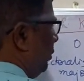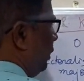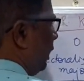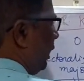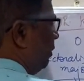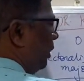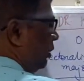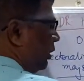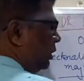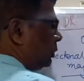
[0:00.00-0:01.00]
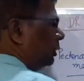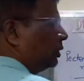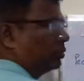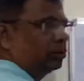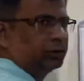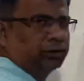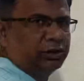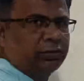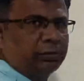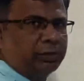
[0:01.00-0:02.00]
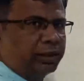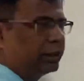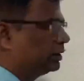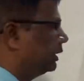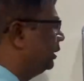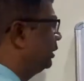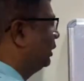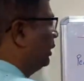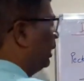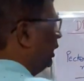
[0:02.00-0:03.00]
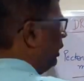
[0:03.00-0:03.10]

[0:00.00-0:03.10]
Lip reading: Right pectoralis major will originate from the right side, and